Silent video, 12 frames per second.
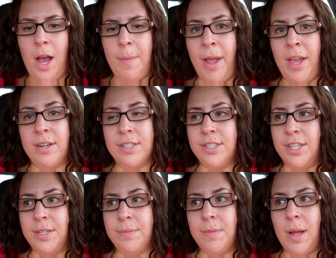I
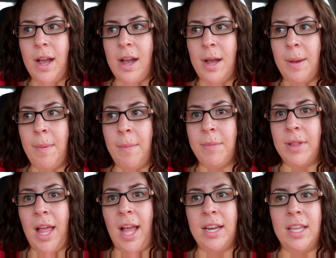understood. I'm
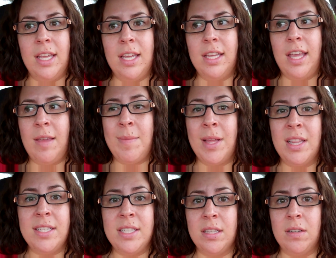glad he gave me at
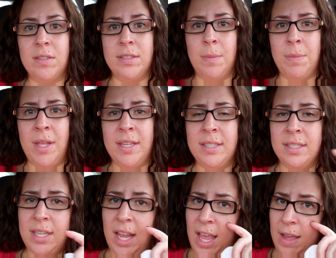least a little something,
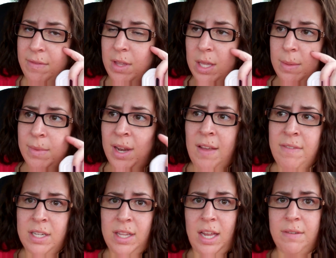since I have been
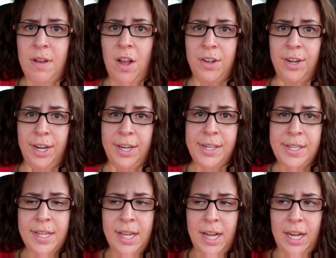having a lot of hunger
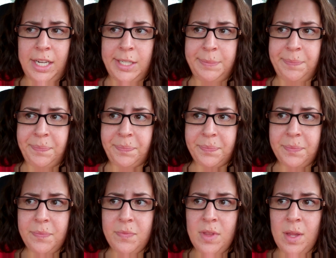and
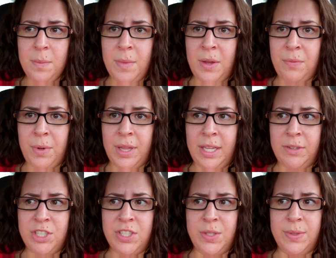really
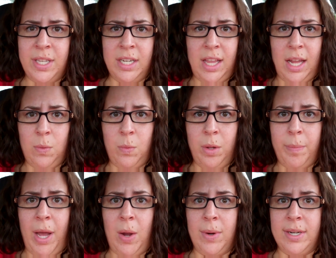just using a lot of
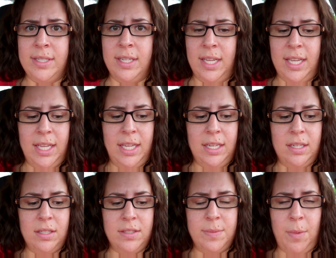willpower to eat
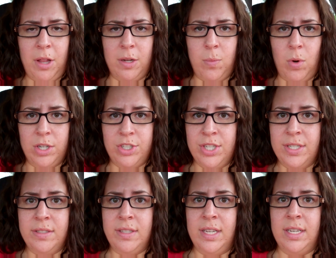smaller
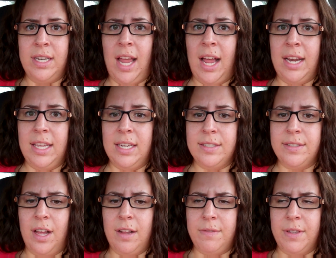portions and not eat as
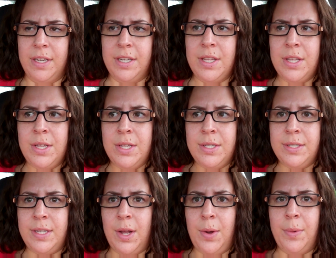often.
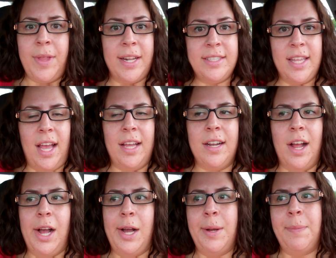So that's that.
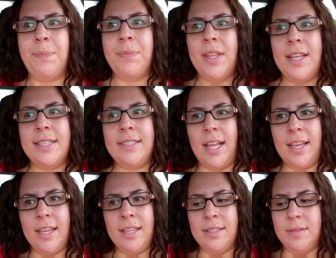
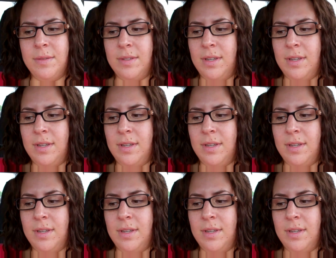Second,